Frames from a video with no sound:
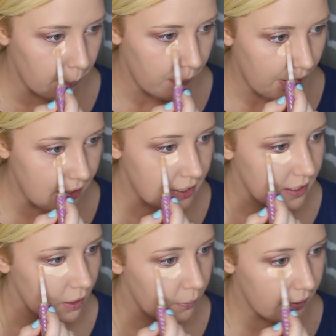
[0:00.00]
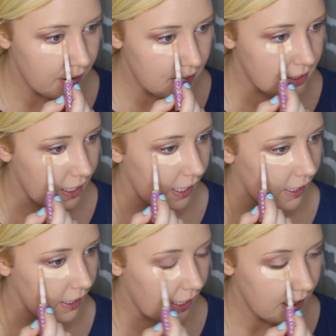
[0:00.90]
But I still want to stay
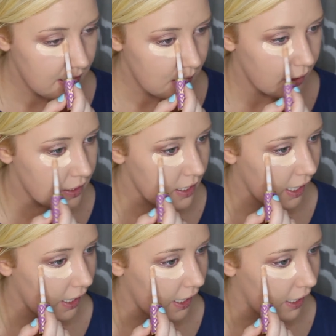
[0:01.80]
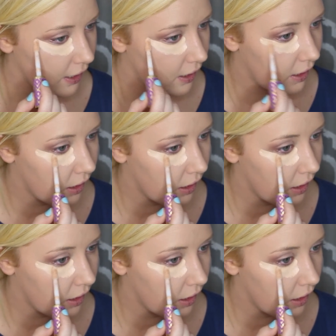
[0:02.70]
nice and tan.